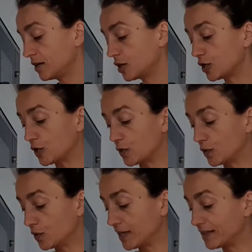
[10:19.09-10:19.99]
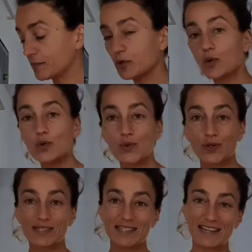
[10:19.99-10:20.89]
you let them
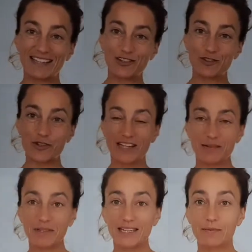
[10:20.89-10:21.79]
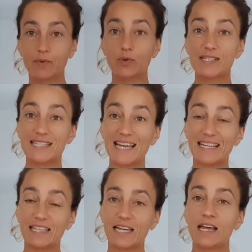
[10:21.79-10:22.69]
cool slightly, you drain them, let them cool
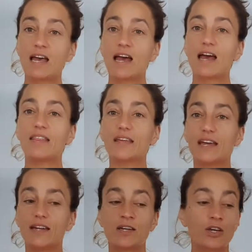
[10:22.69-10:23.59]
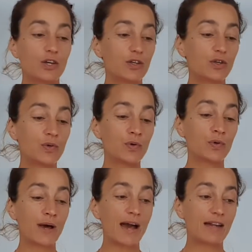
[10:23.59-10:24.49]
slightly, and then
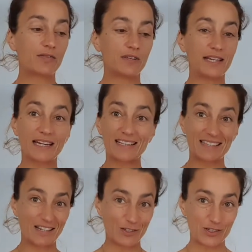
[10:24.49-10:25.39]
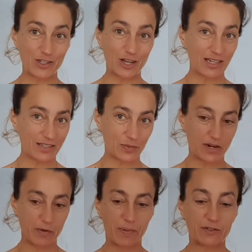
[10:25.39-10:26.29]
you add a vinaigrette that looks a lot like the
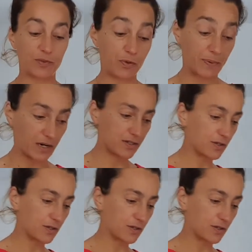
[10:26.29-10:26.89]
one I'm about to prepare. So